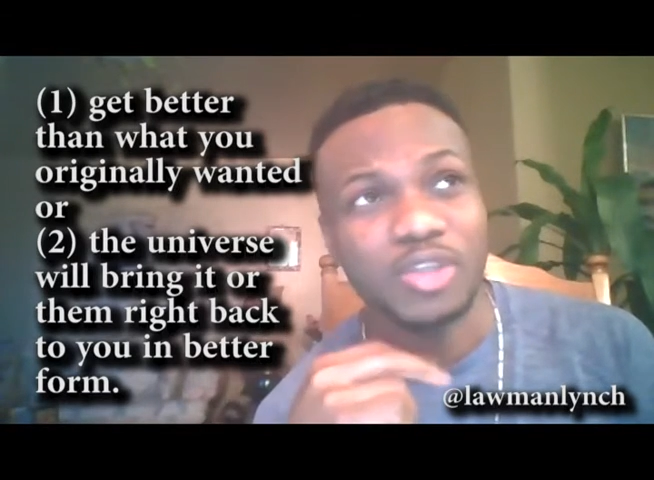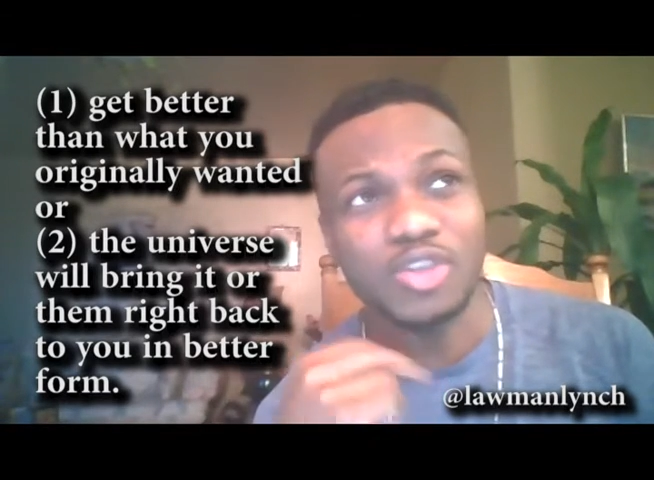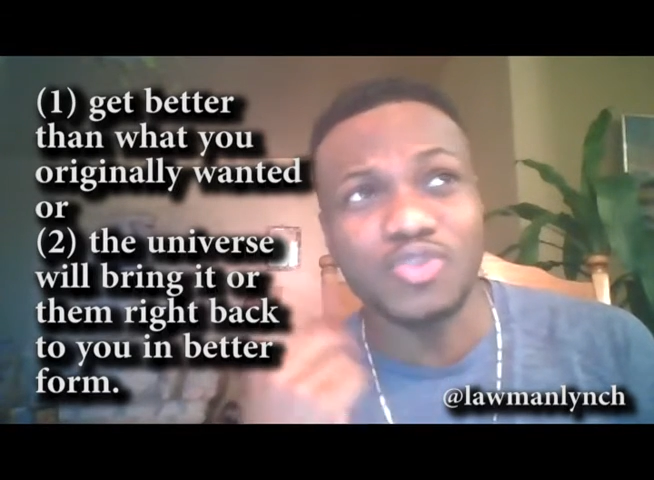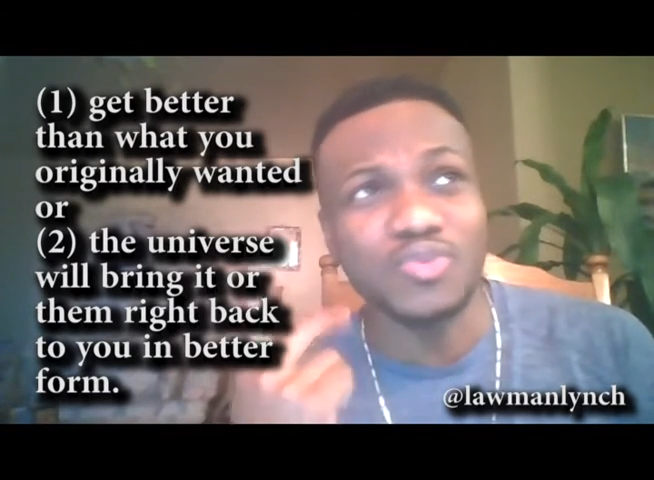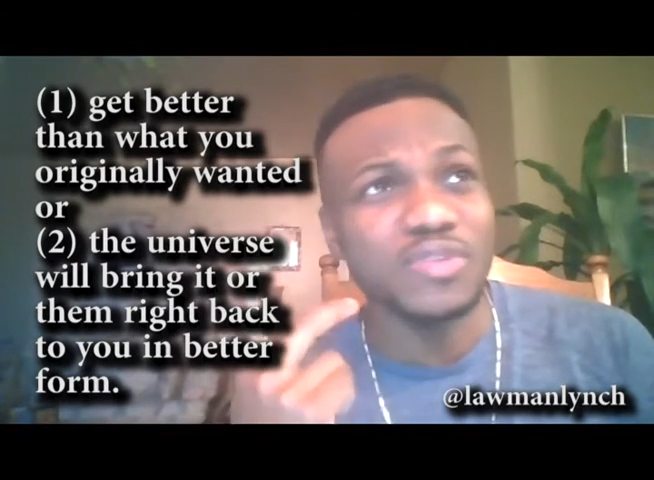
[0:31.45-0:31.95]

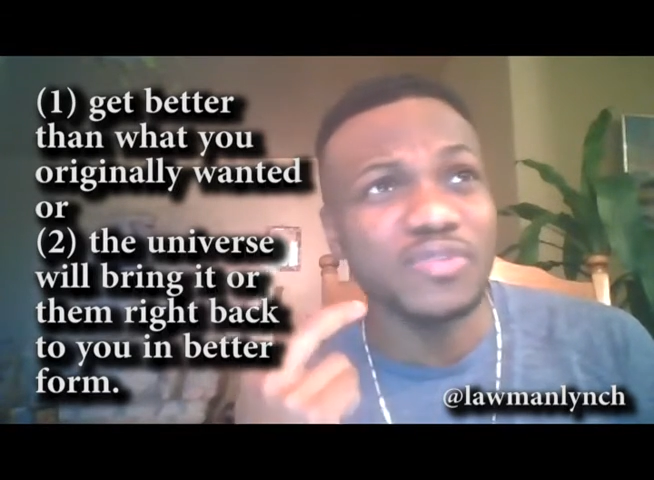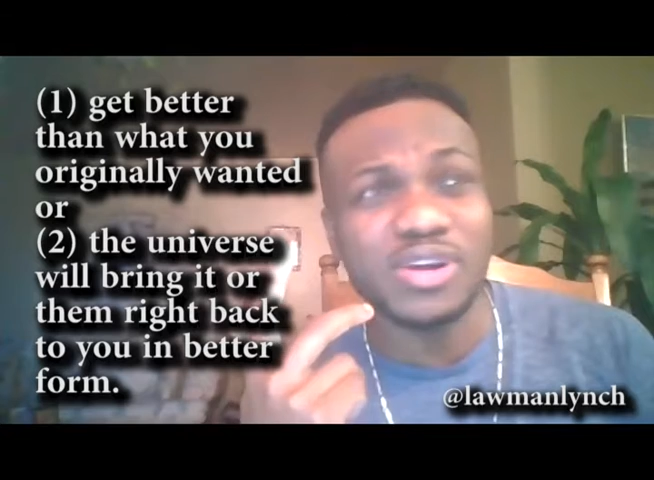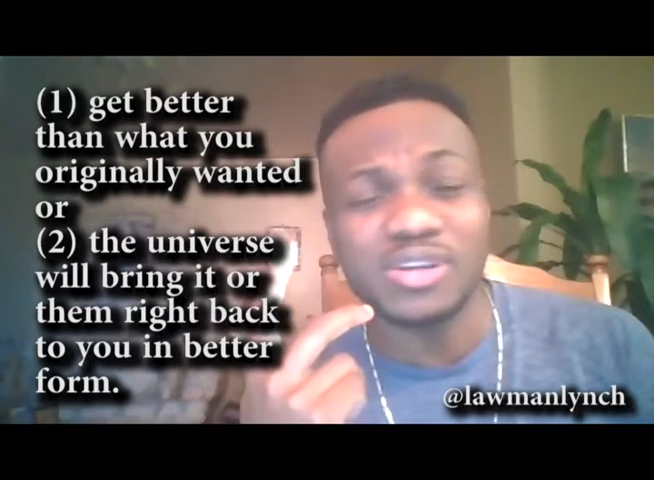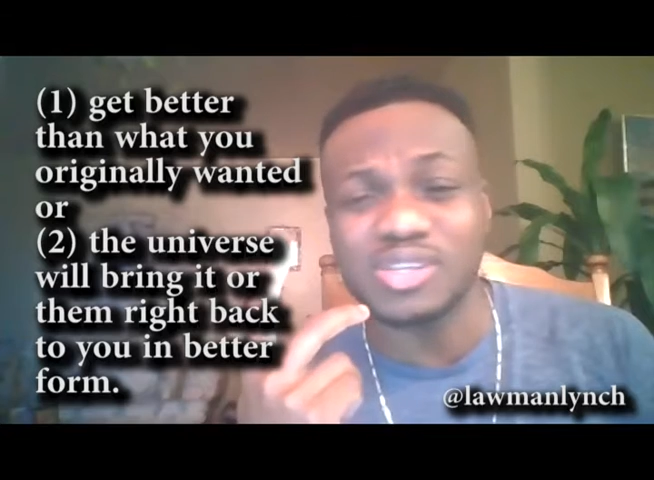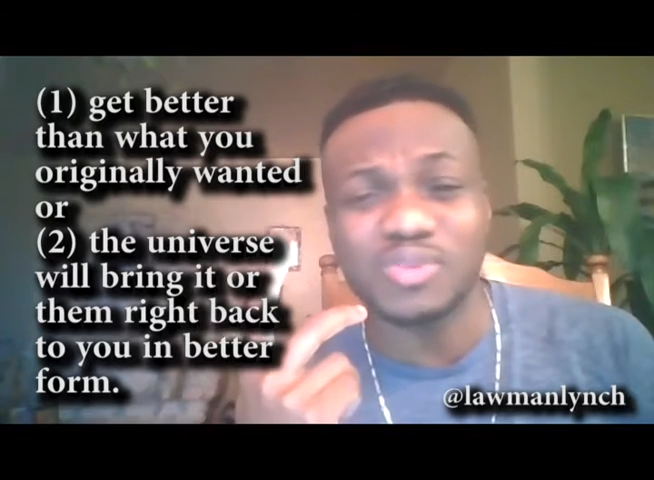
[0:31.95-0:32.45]
the
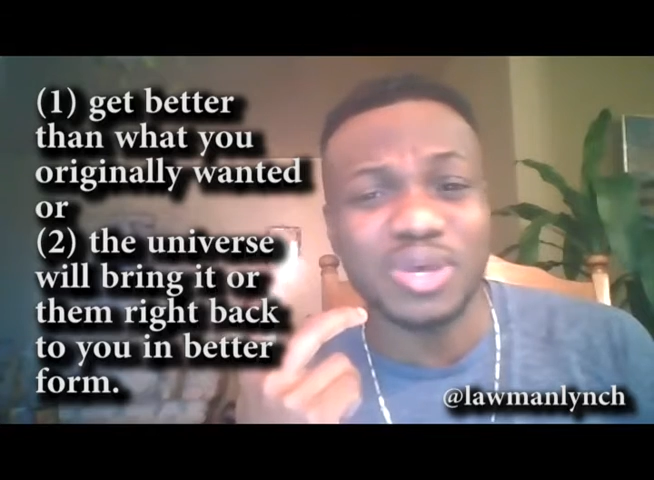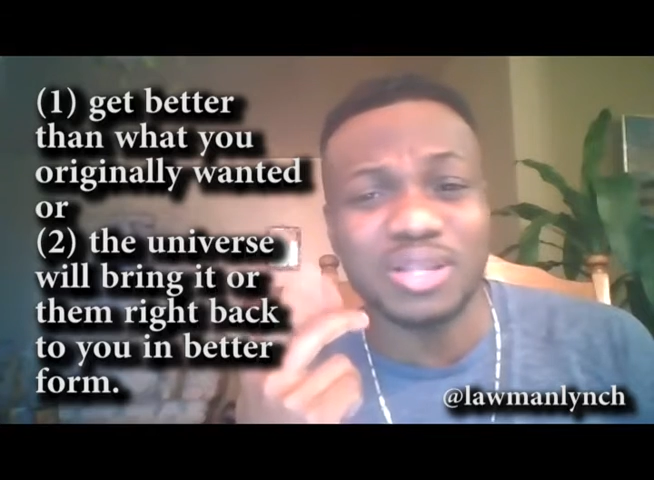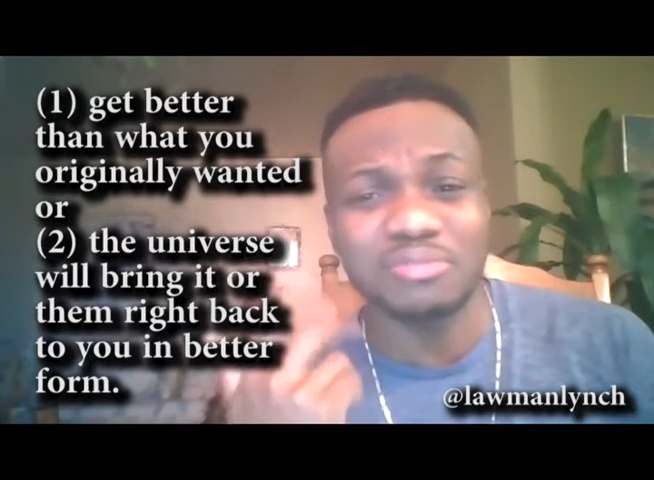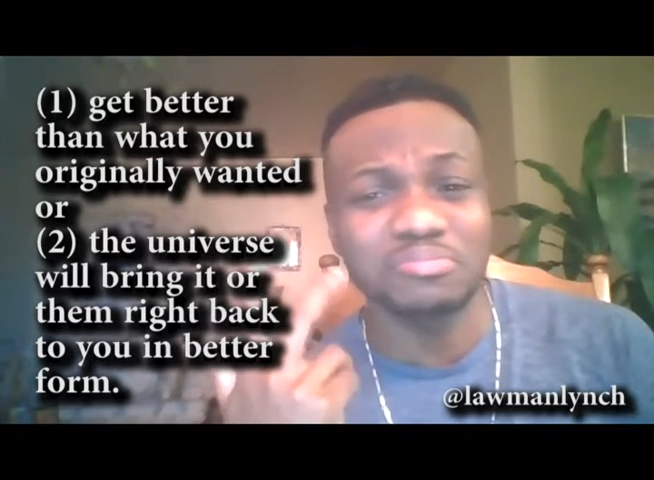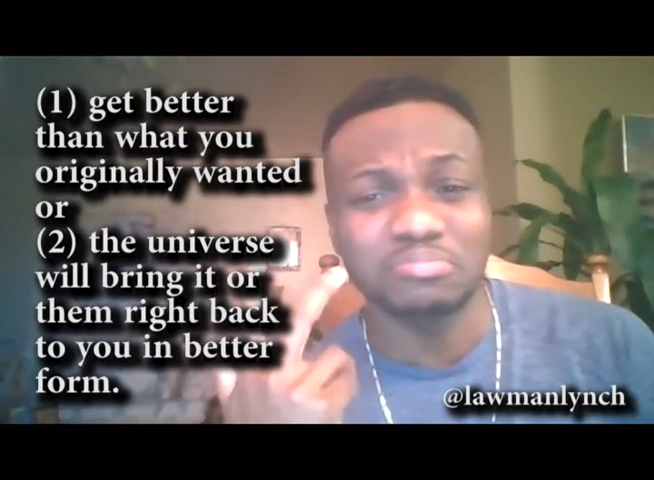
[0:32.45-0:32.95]
universe
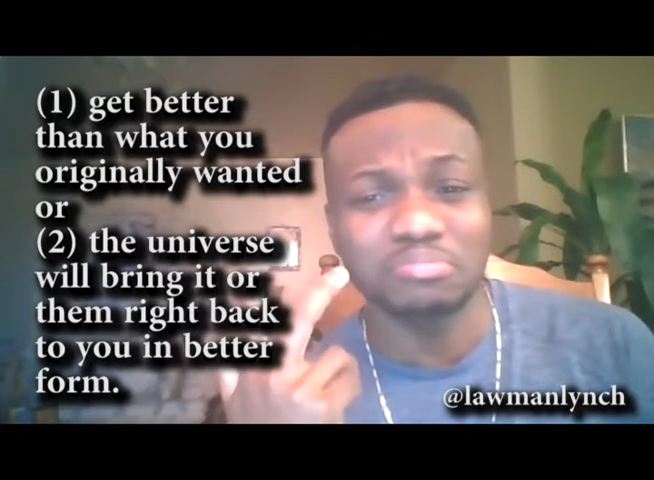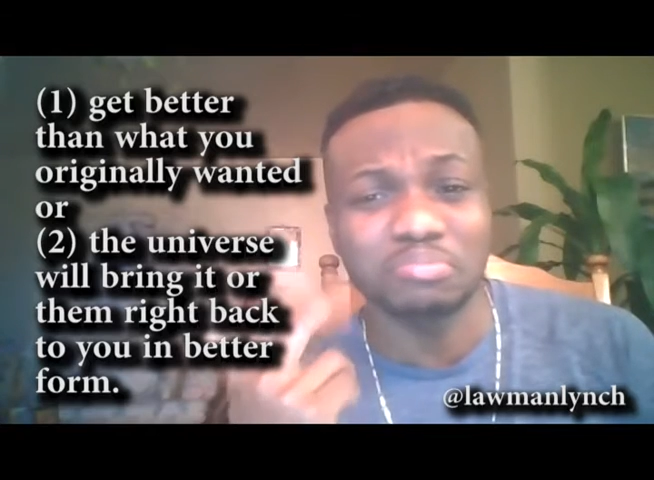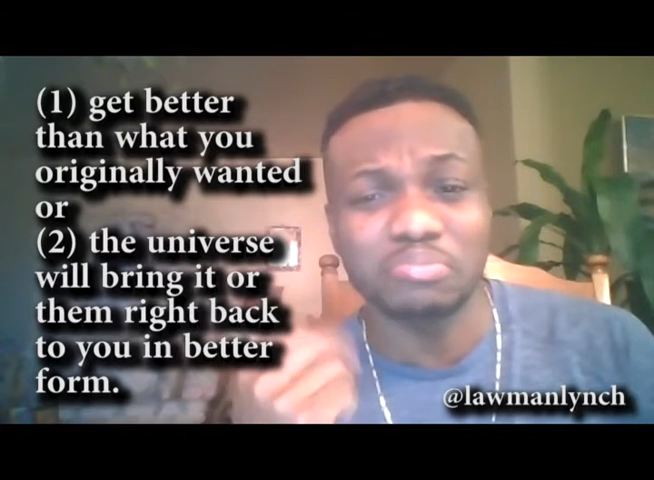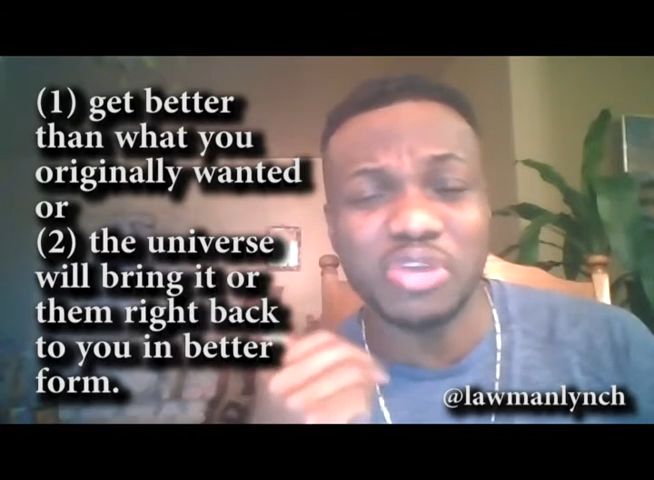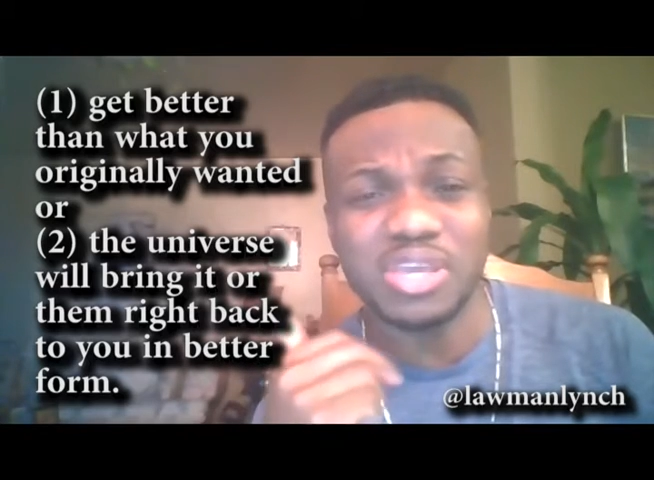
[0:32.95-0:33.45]
will
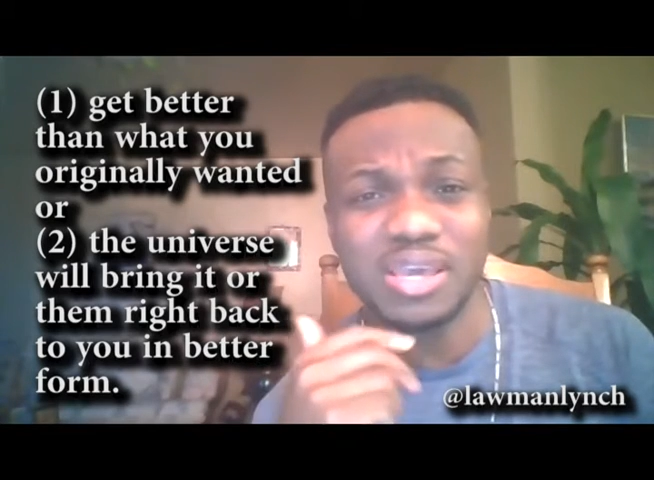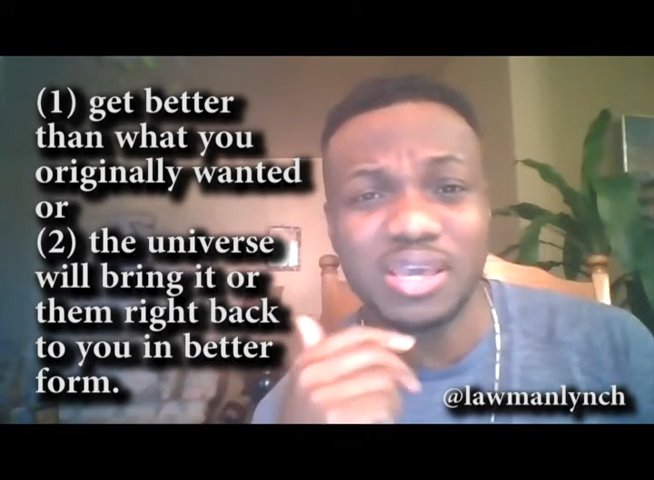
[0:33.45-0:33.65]
bring